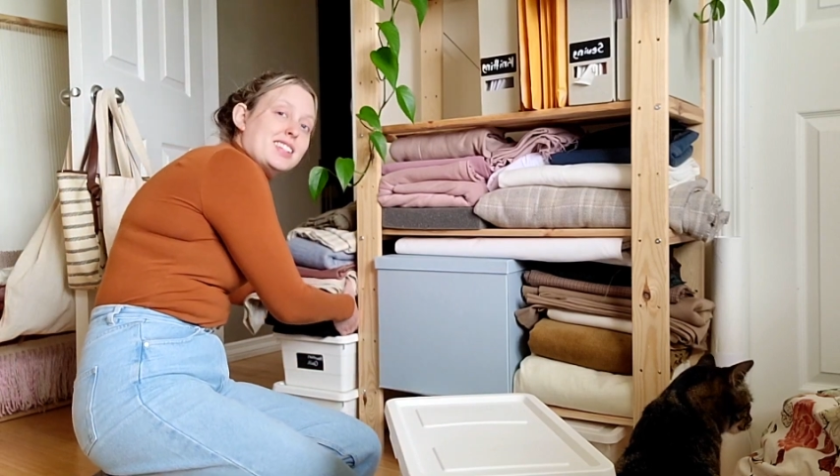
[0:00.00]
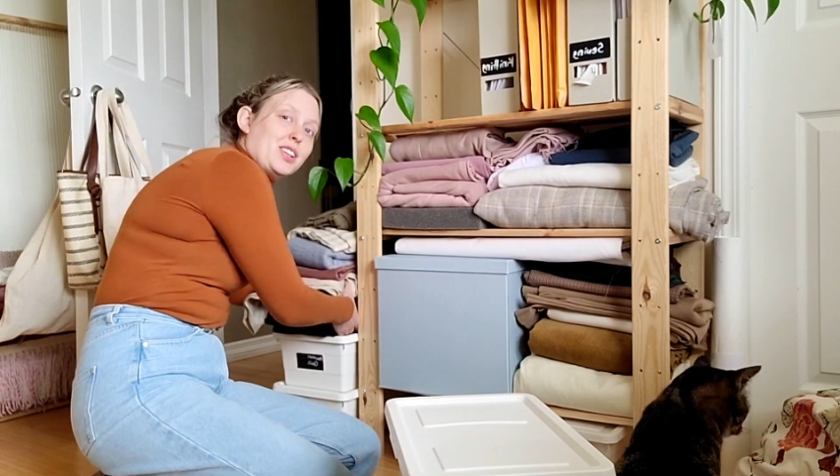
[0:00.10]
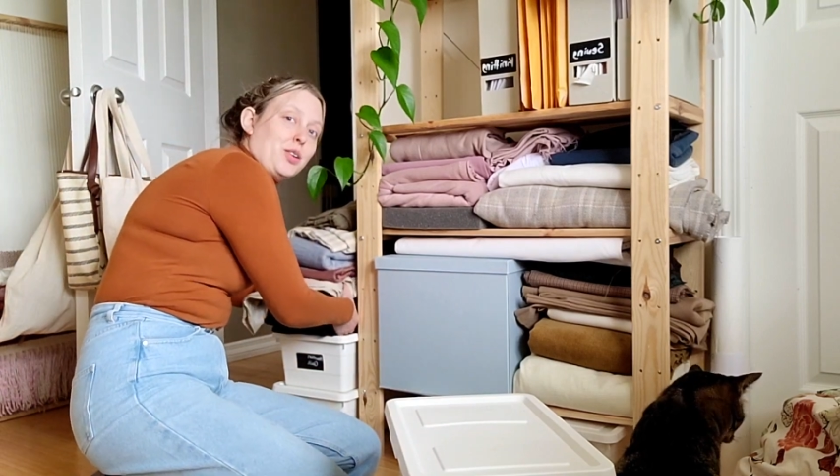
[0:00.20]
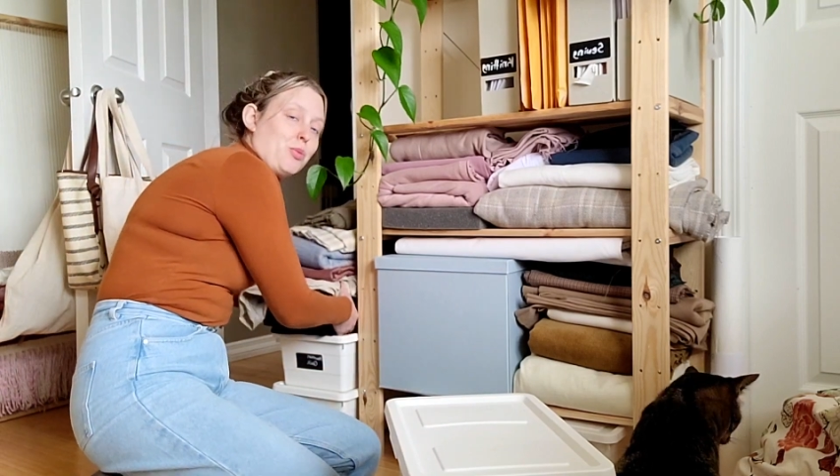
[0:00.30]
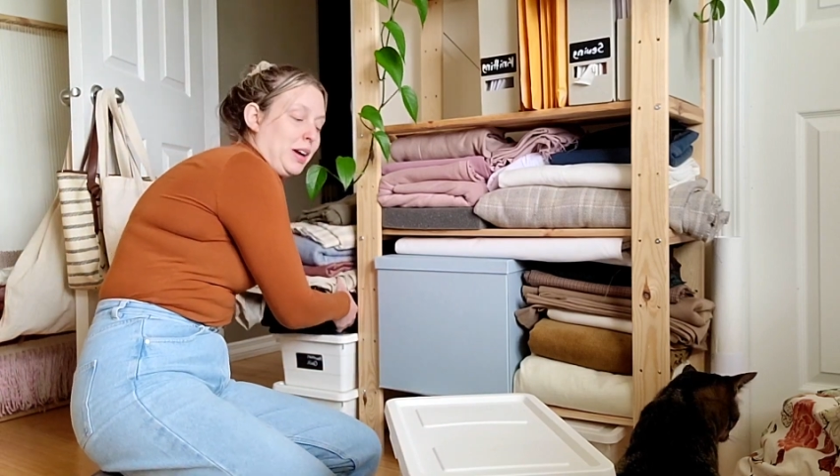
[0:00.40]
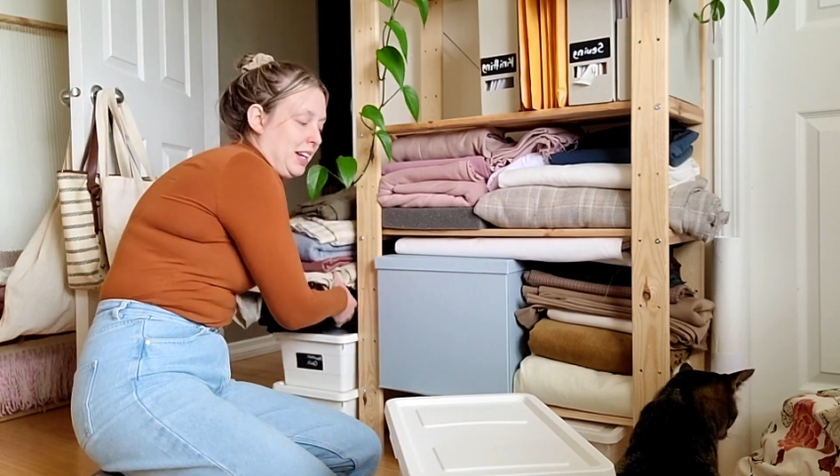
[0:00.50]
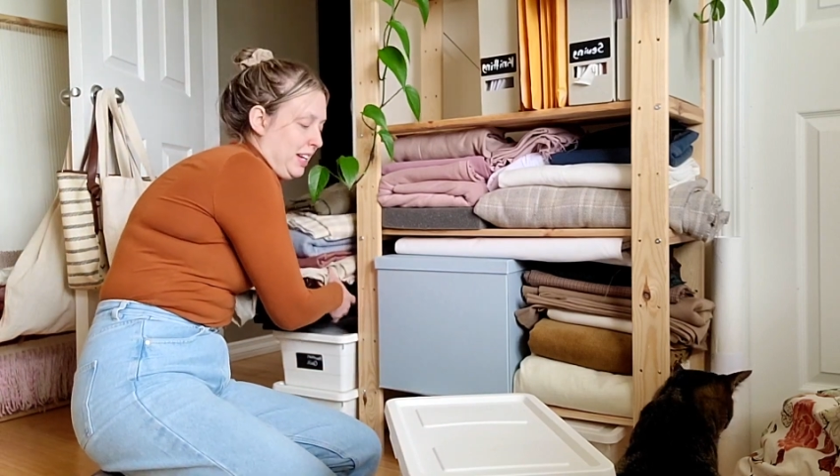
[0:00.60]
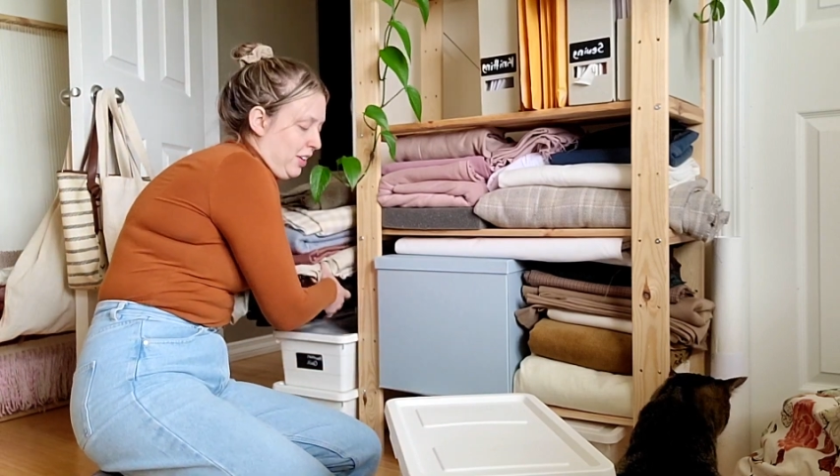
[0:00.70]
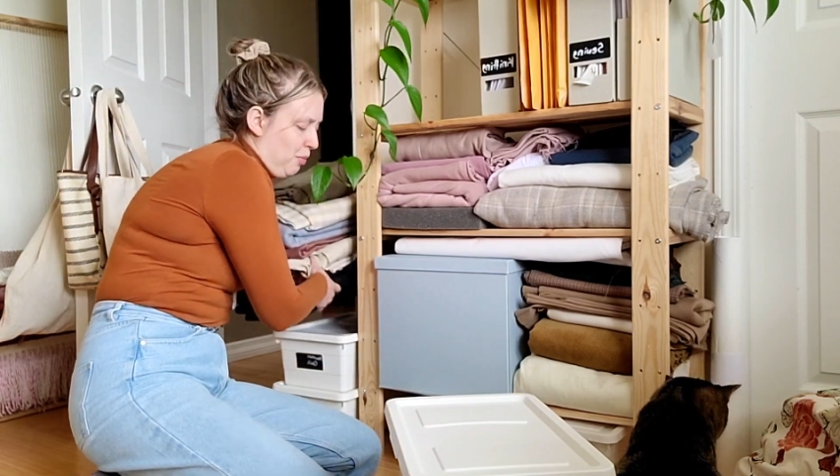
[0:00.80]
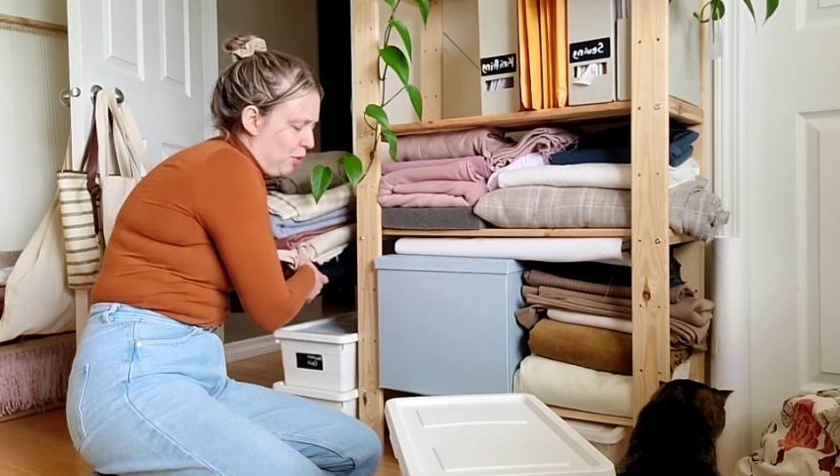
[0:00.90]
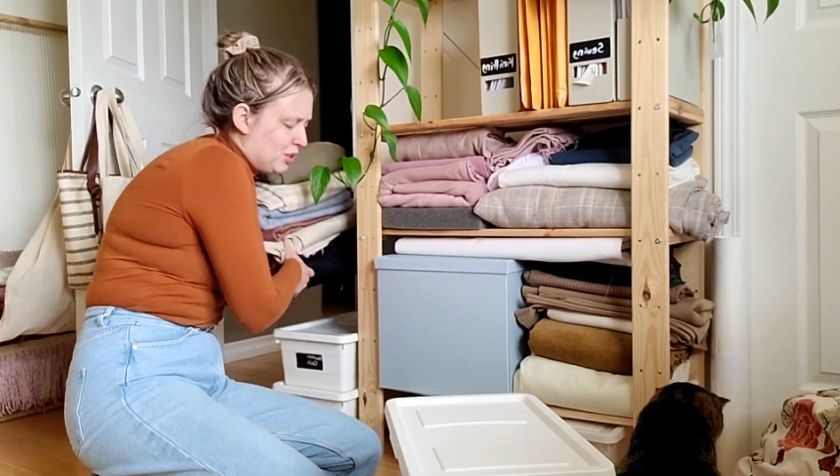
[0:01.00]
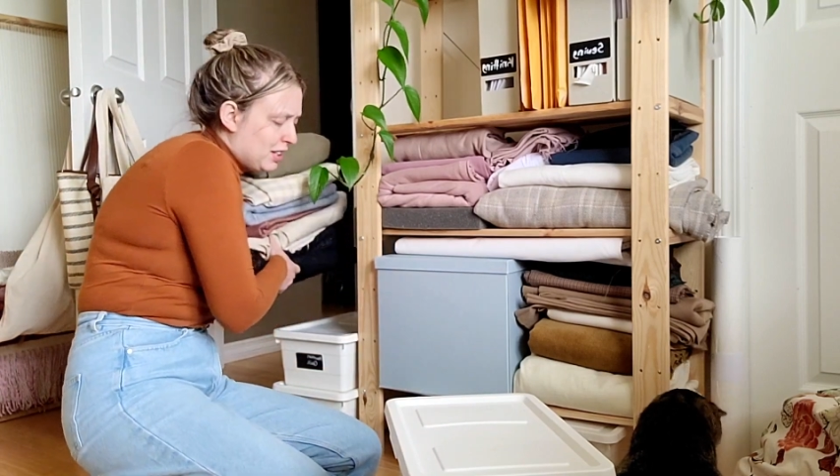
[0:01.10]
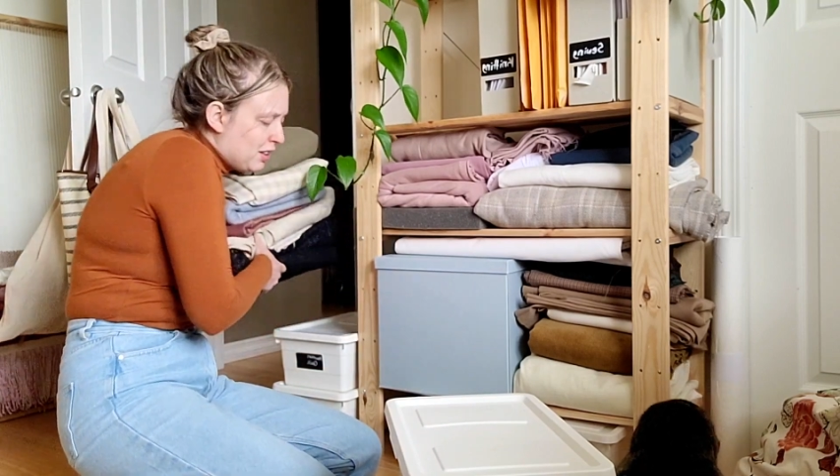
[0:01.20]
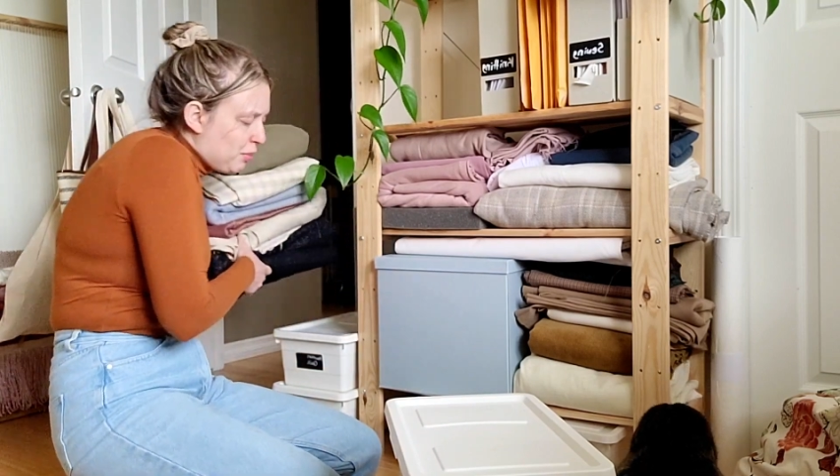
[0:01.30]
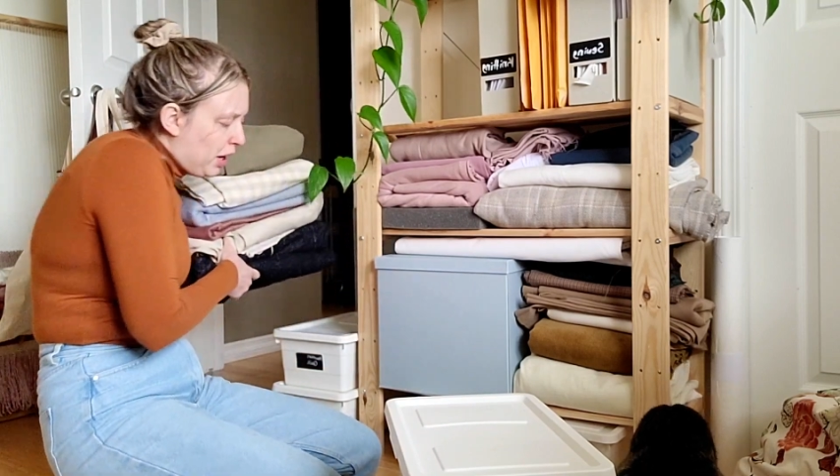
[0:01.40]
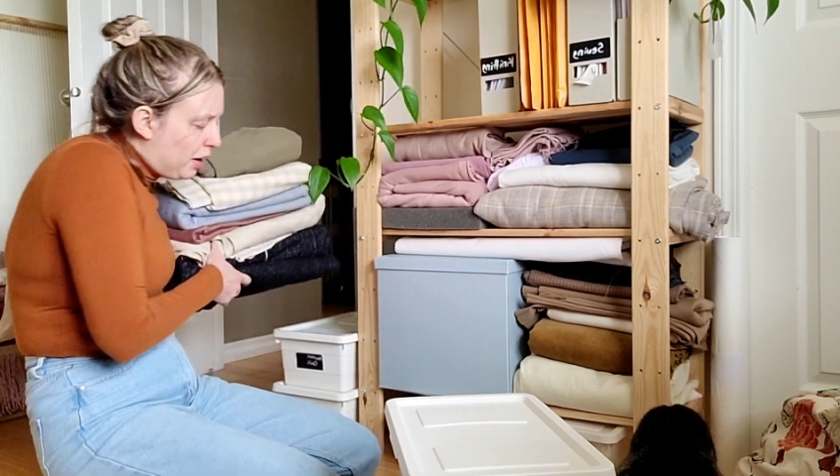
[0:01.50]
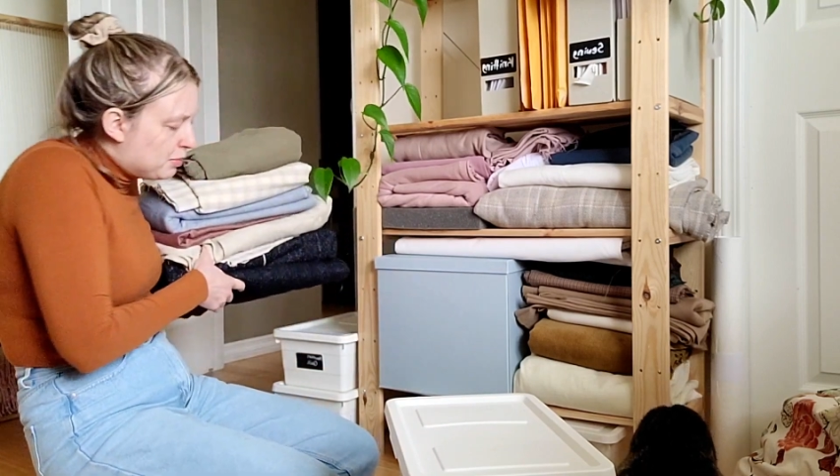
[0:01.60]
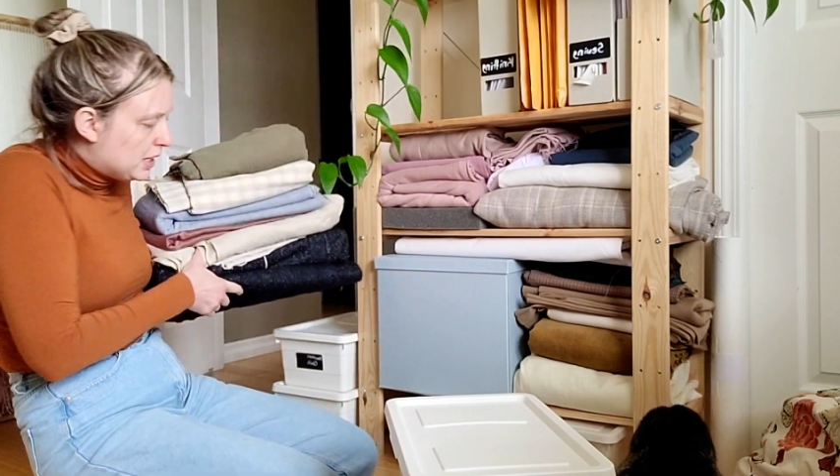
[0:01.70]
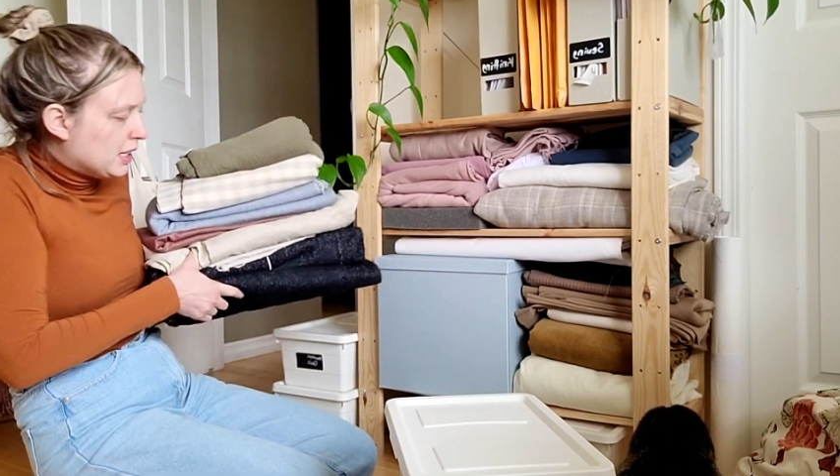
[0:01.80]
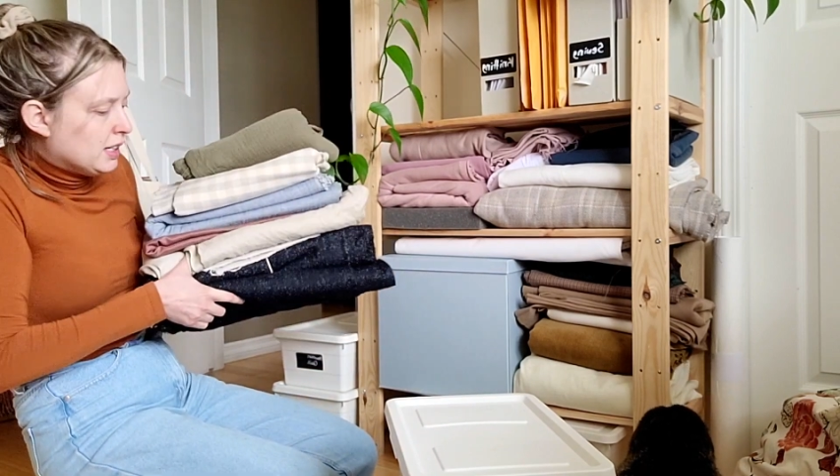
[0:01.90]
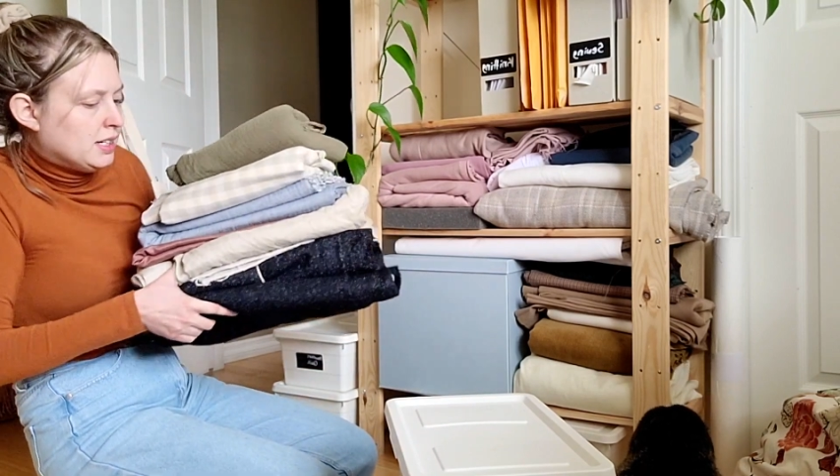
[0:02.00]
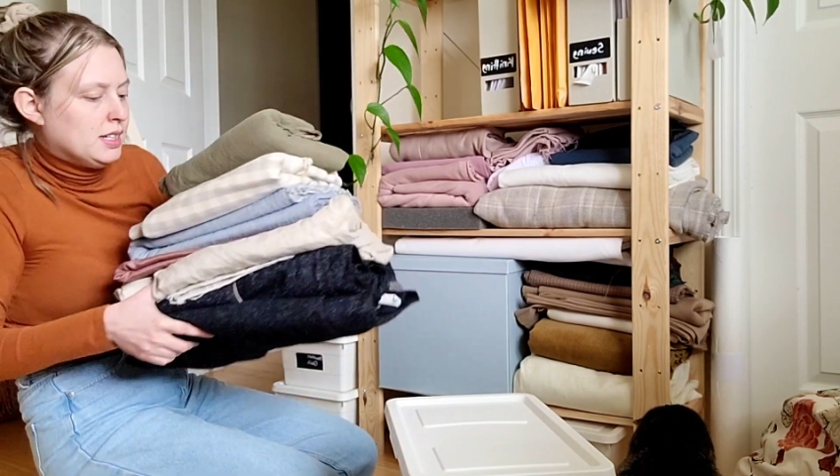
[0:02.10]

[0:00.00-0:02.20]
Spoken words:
can go right here. Most of them are empty.